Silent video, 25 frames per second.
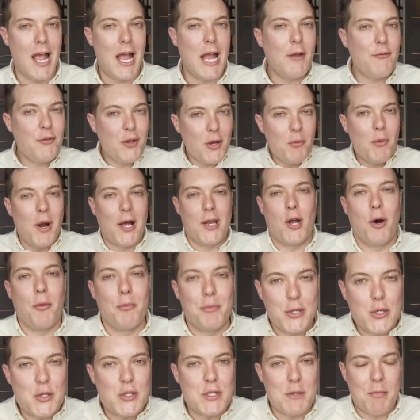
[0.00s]
If you went
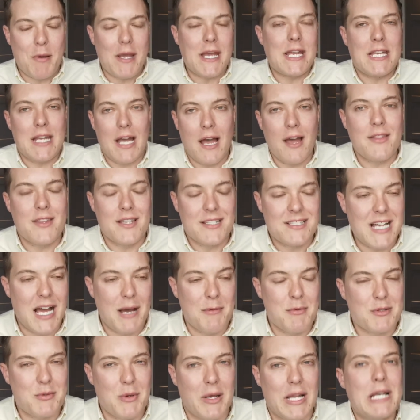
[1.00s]
on Beautypedia at this
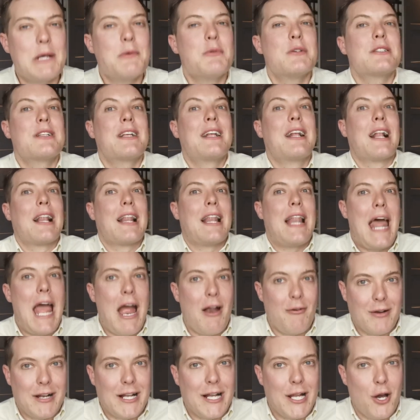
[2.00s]
time as well, it was
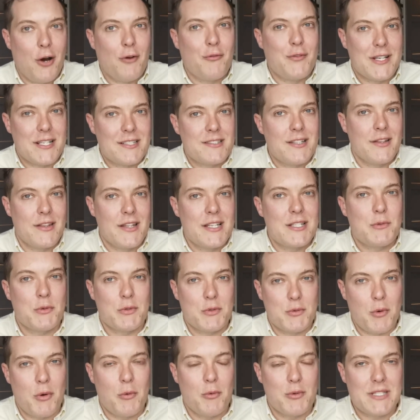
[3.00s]
glaringly obvious that this
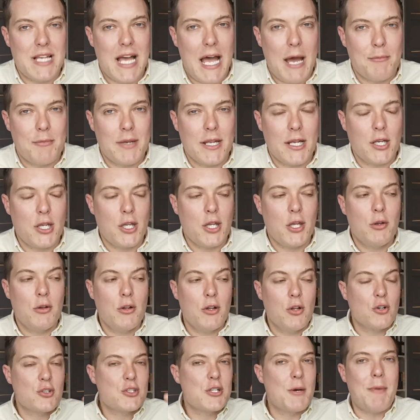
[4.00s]
was what was happening. You
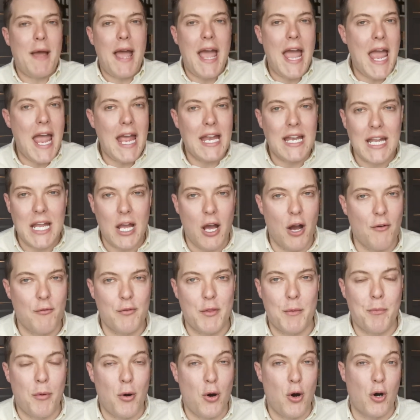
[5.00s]
looked up any
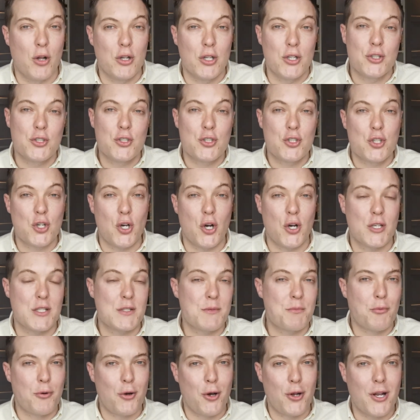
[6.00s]
of the Paula's
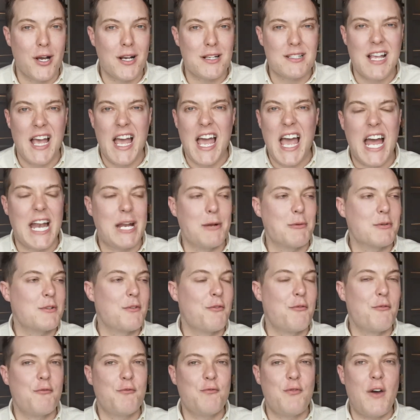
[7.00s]
Choice products and it was
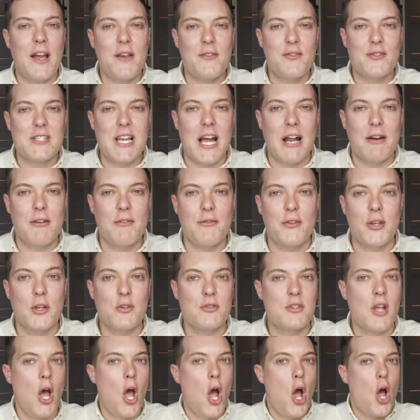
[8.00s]
five star
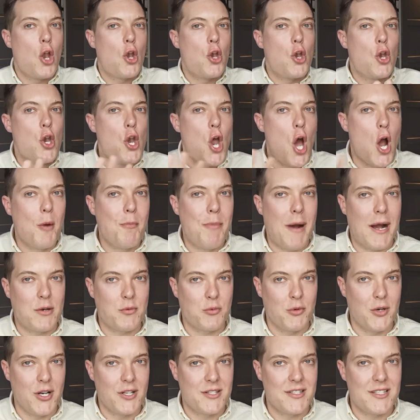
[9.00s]
reviews, no bad
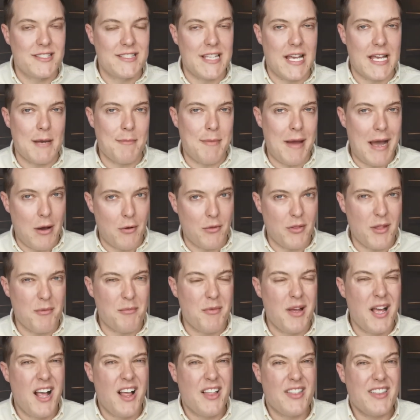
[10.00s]
word to say about
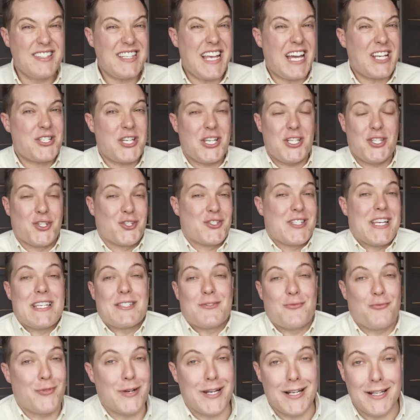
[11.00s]
them. This actually just
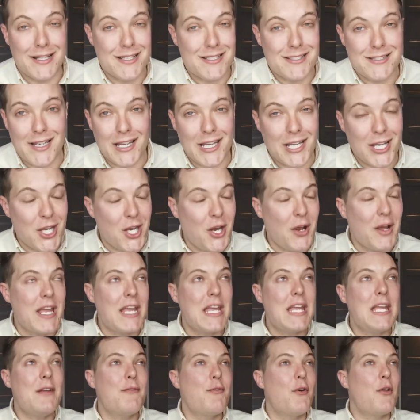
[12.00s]
isn't realistic. You know,
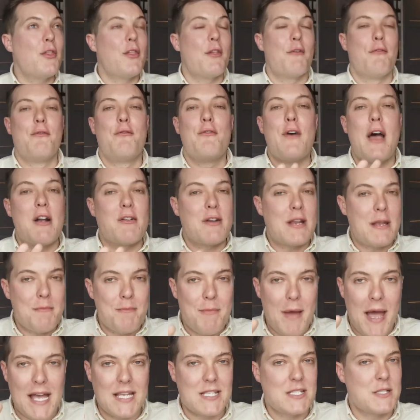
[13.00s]
even the very
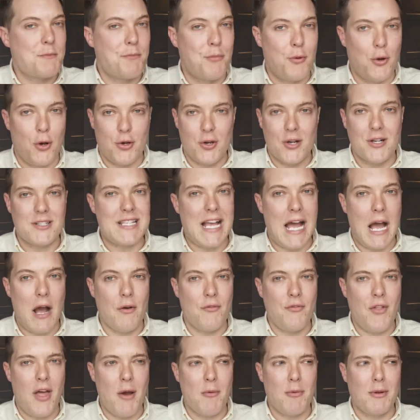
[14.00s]
best products
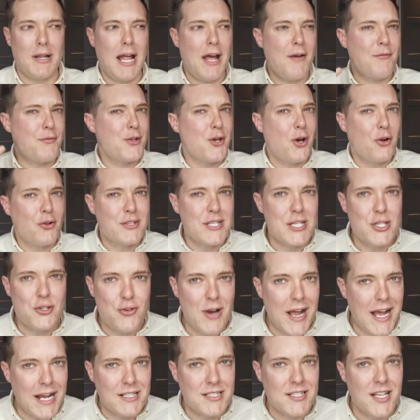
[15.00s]
out there will have the odd
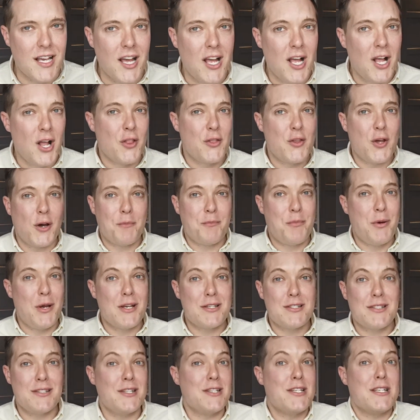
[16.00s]
detractor, the odd
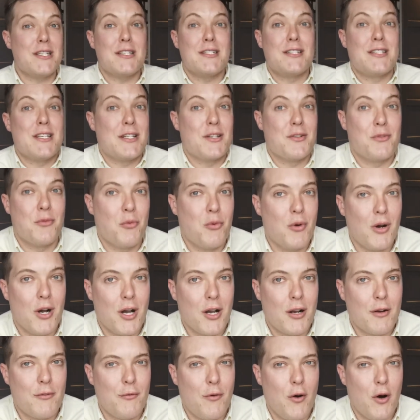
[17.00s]
person that it didn't
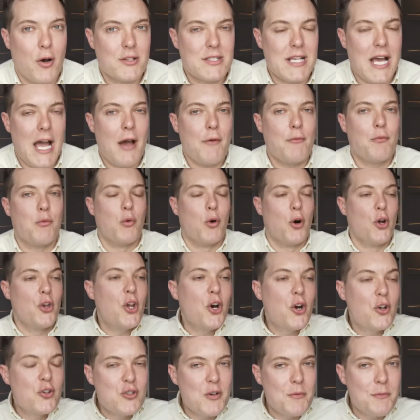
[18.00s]
work for, to have
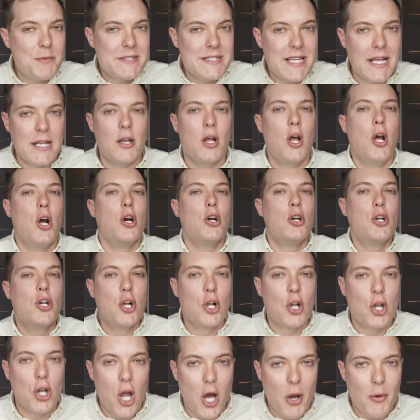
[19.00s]
100%
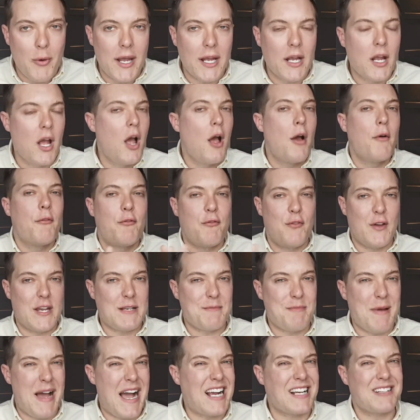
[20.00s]
glowing
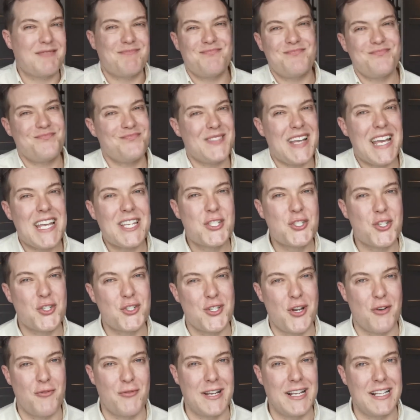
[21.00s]
feedback it's
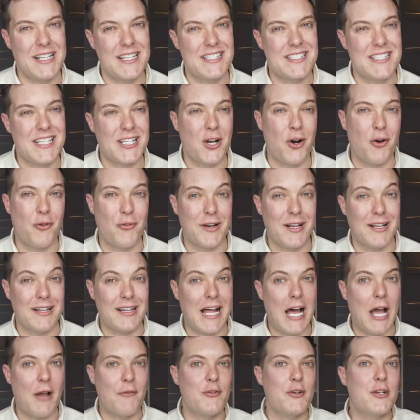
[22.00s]
just not realistic or real
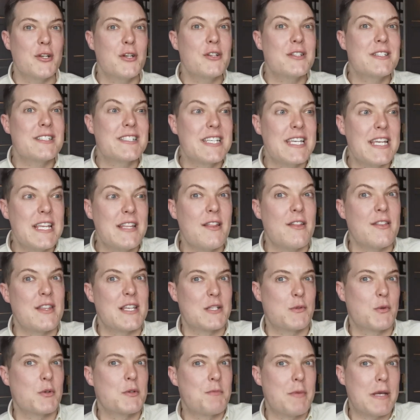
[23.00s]
life. And you could see that
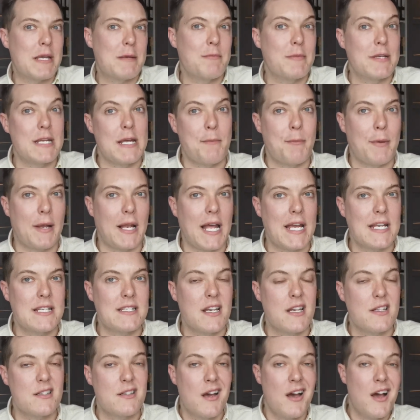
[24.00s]
this was being
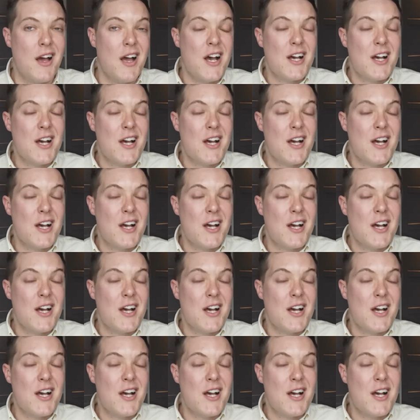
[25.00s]
manipulated.